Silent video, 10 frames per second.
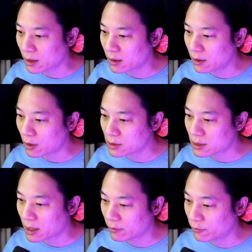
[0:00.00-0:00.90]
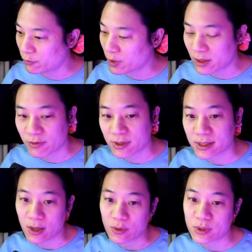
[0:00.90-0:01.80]
are locked in 3 different
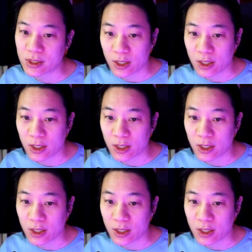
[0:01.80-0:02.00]
cells.